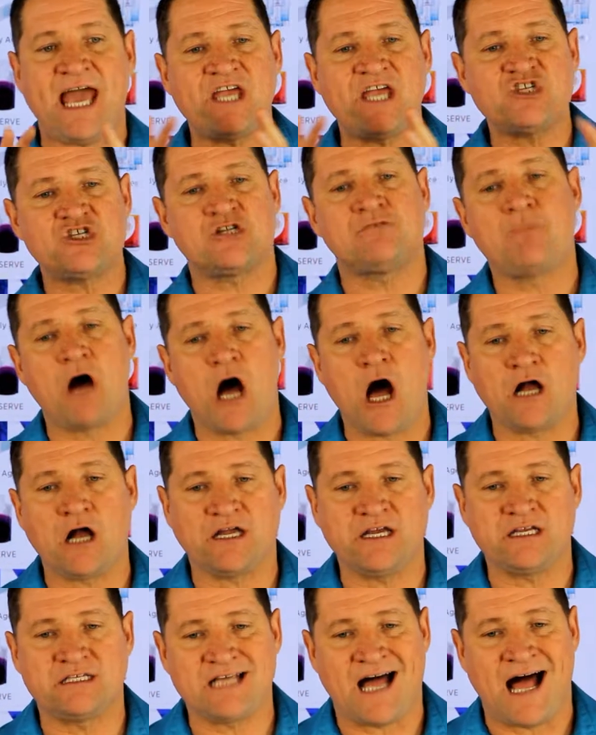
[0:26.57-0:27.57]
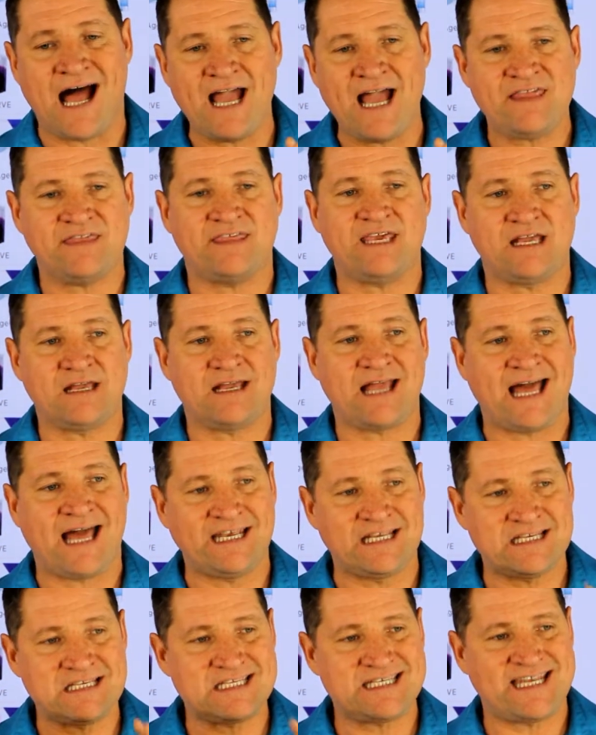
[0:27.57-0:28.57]
Asian market, I think,
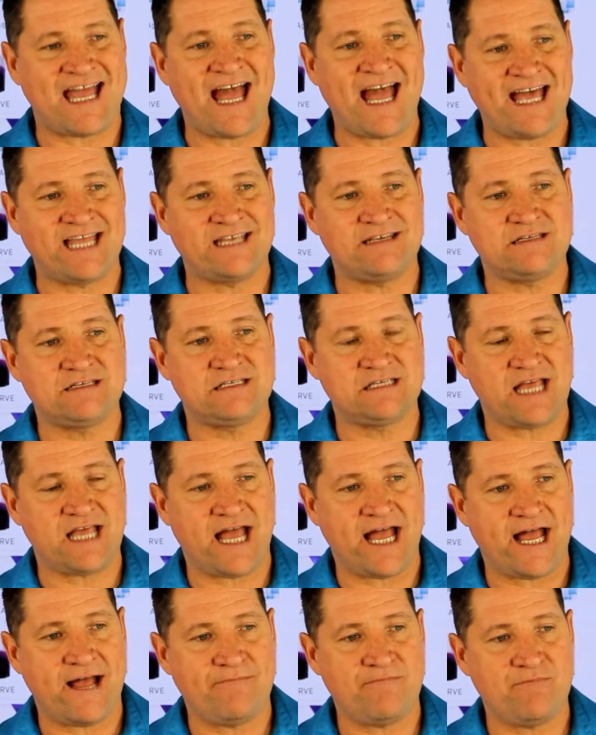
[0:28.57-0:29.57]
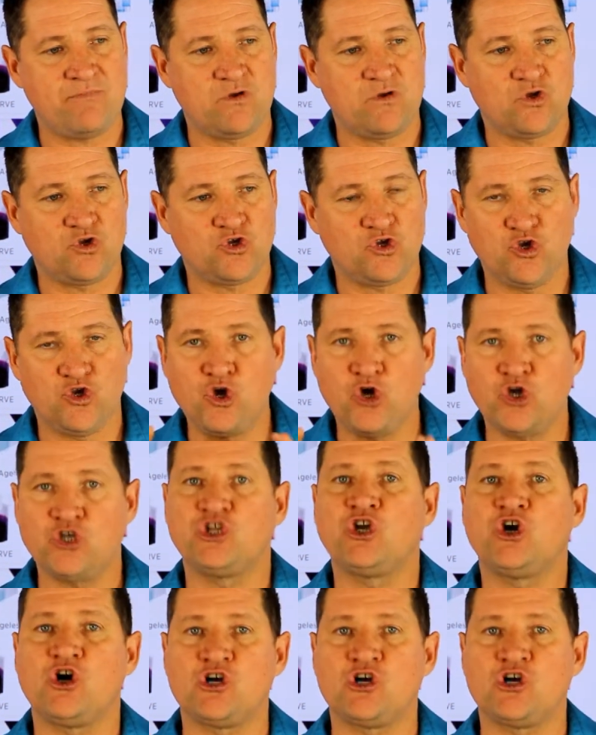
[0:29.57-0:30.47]
understand um, good